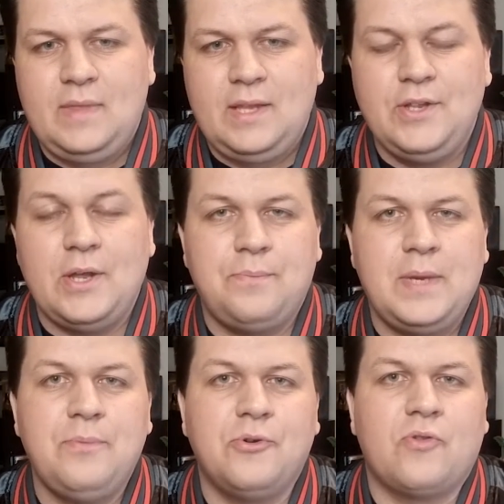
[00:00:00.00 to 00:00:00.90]
you know,
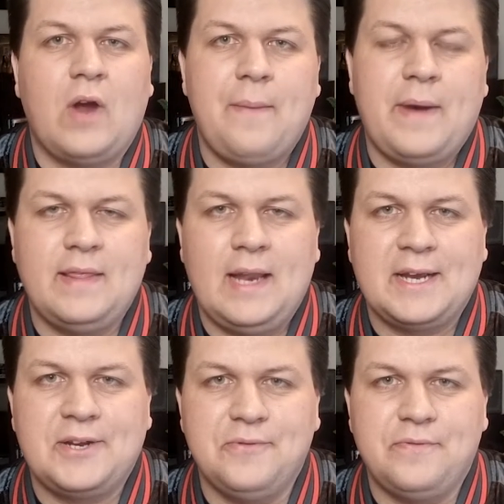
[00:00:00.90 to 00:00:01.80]
people cry about the
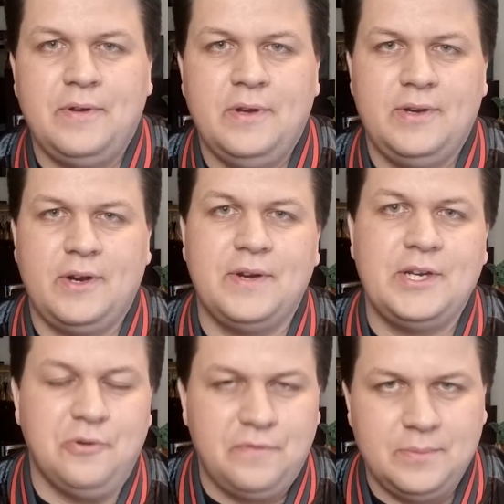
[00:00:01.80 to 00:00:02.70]
lack of
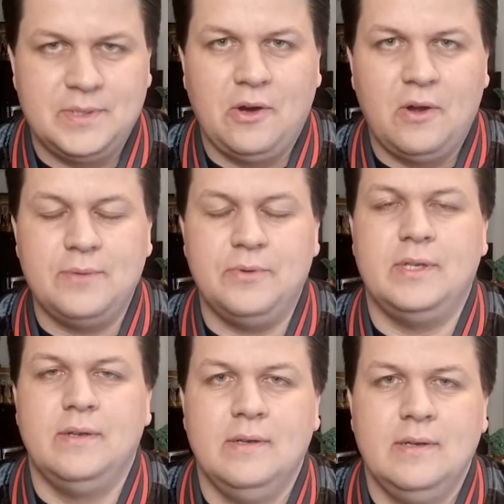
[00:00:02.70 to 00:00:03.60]
original films in Hollywood,
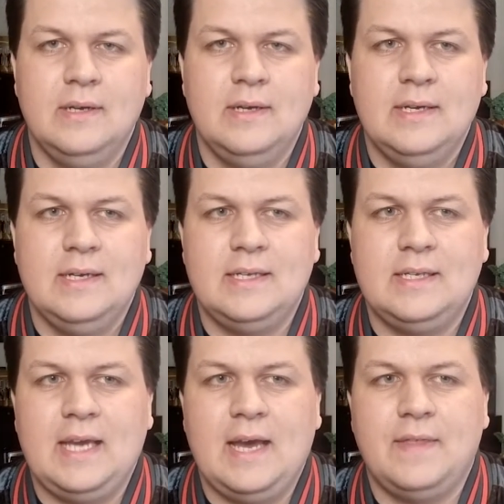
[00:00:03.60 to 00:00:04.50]

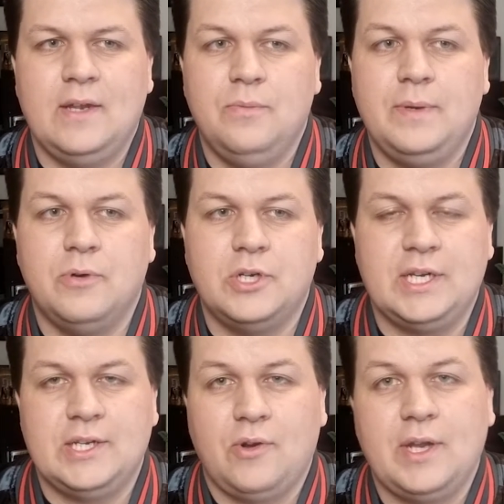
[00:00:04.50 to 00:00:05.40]
yet they'll all be watching
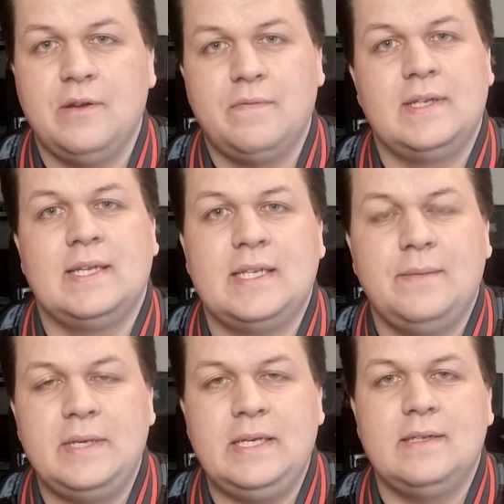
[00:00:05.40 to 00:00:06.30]
Sonic and Fantastic
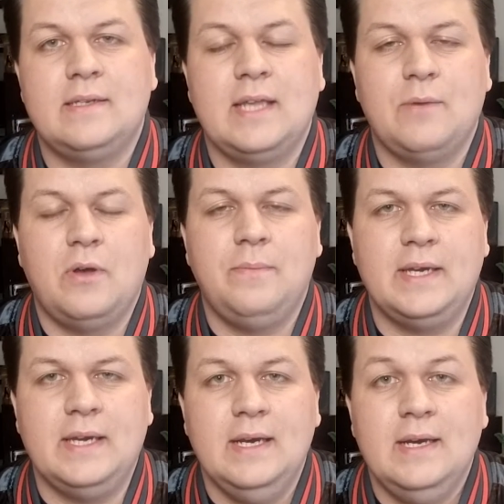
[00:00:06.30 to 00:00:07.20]
Beasts. They won't
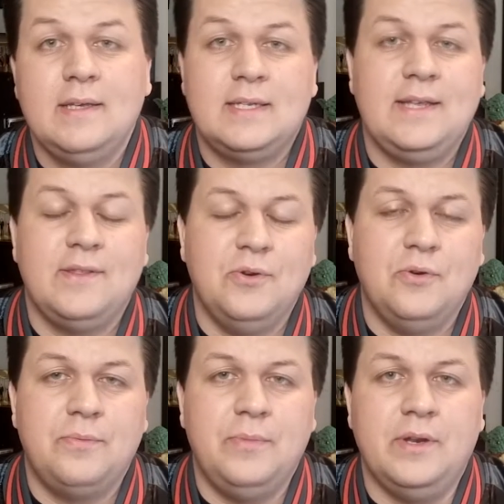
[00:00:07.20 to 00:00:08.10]
be seeing The
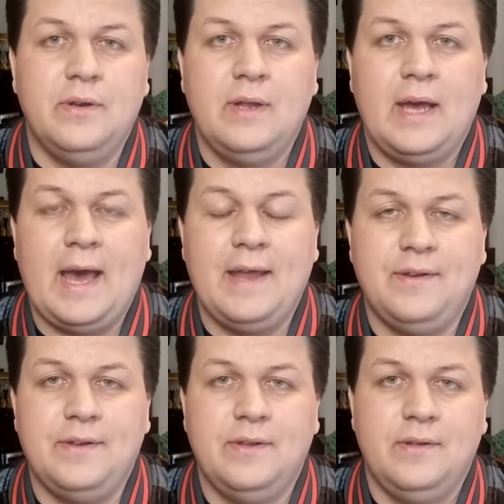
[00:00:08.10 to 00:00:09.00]
Northman and